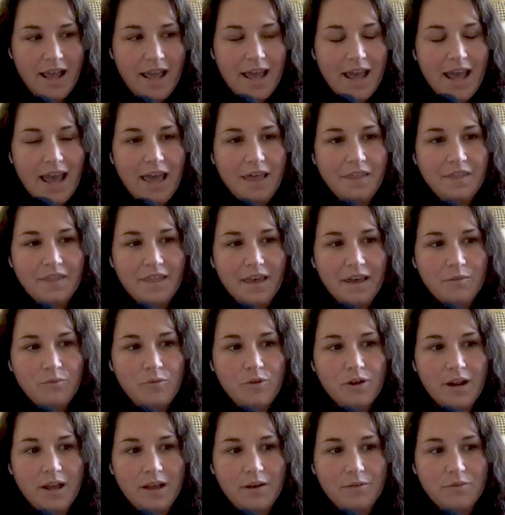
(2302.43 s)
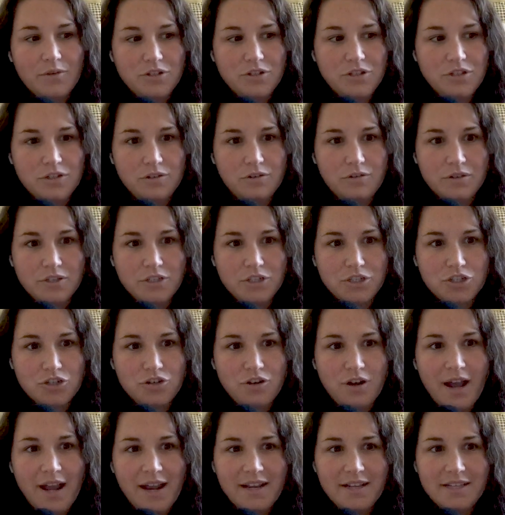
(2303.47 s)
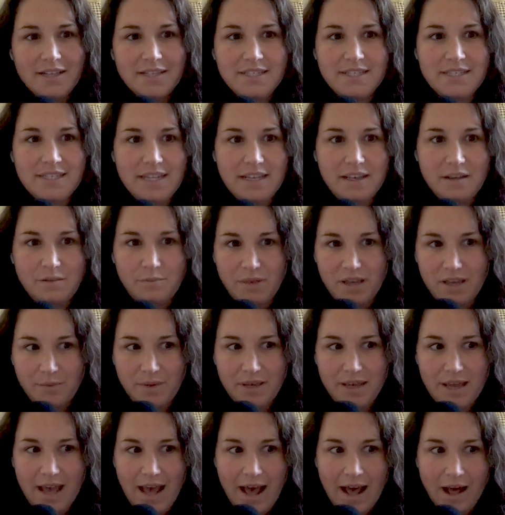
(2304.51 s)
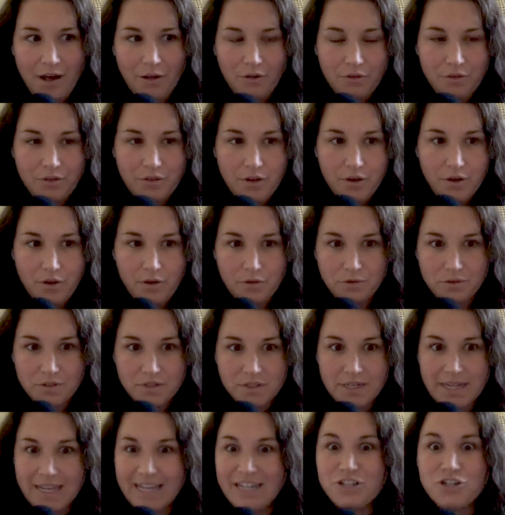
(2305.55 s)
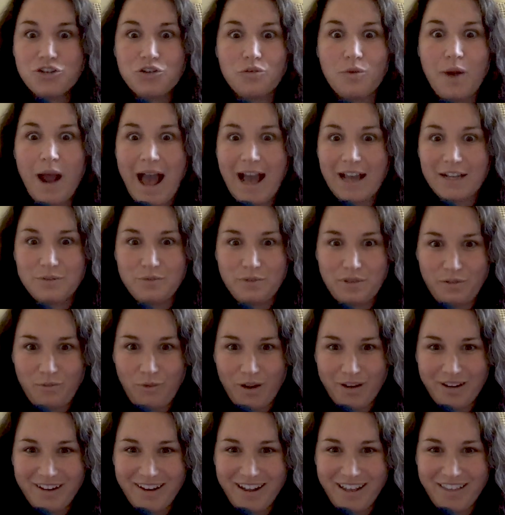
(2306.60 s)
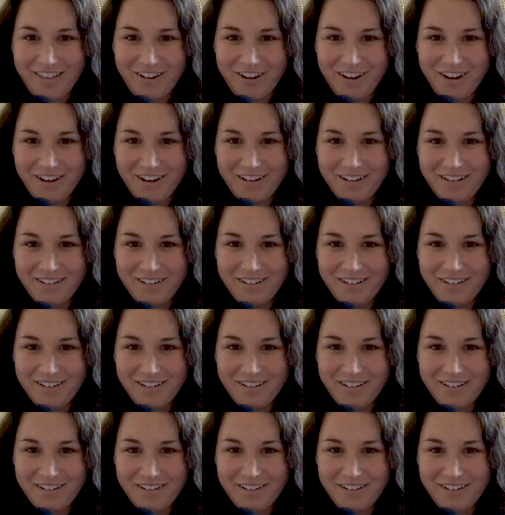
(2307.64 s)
And then what I would do is try to see maybe how those interact with one another